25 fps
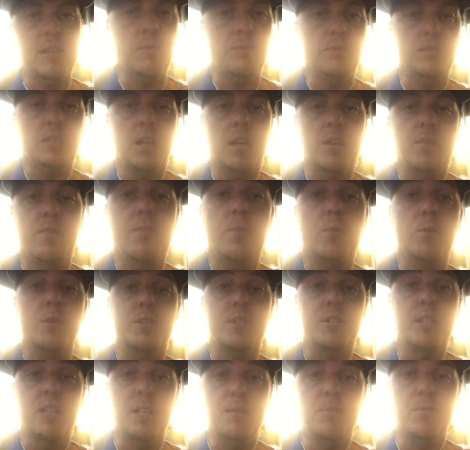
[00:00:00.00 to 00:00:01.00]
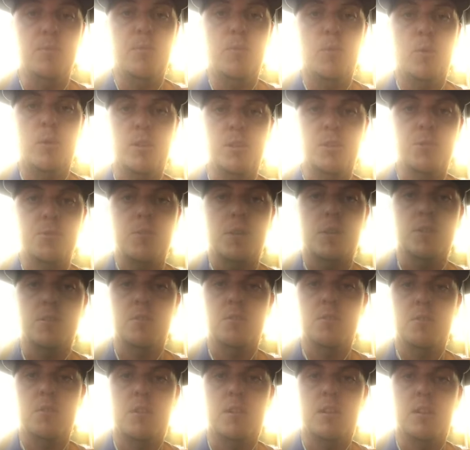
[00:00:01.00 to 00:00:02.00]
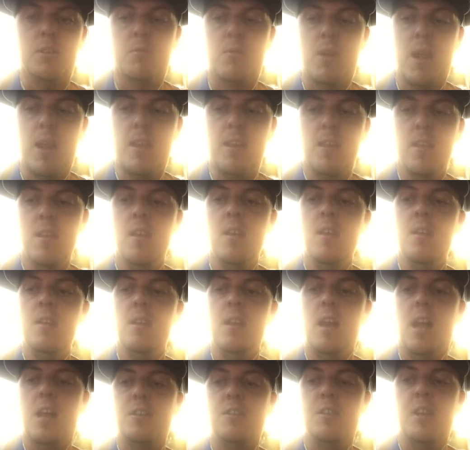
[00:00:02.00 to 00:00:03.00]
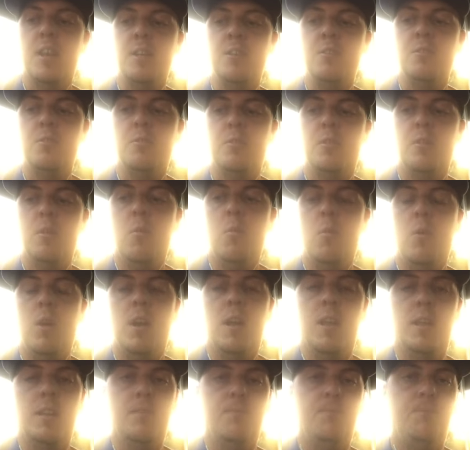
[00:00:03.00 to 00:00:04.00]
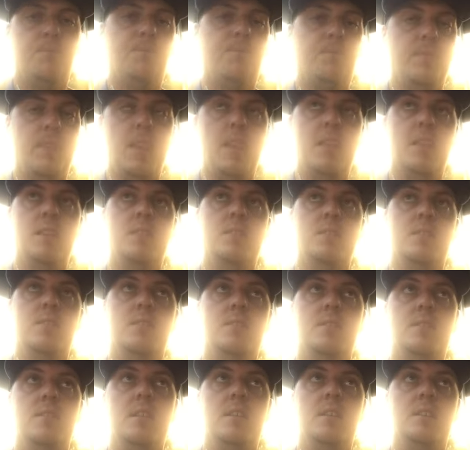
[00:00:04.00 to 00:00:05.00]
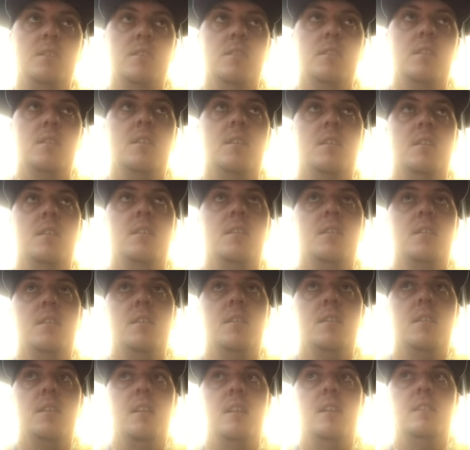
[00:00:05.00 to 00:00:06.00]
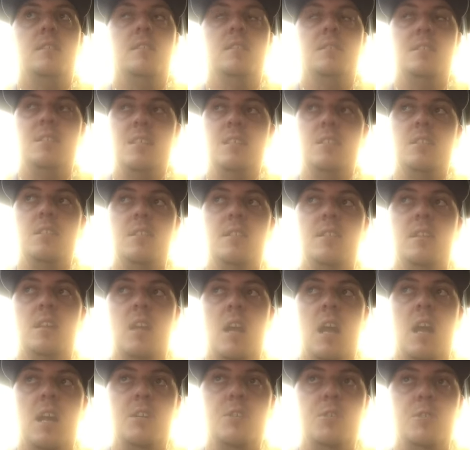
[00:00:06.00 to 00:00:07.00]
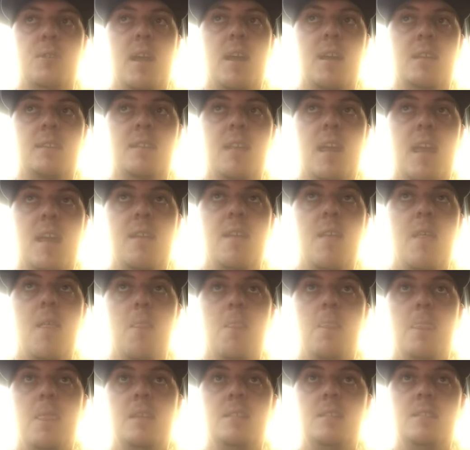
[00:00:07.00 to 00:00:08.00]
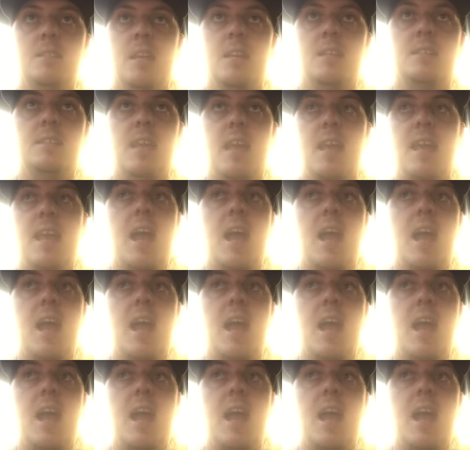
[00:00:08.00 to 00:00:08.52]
was unforeseen before construction started, right? A change order at one it's essentially the contract that says, hey,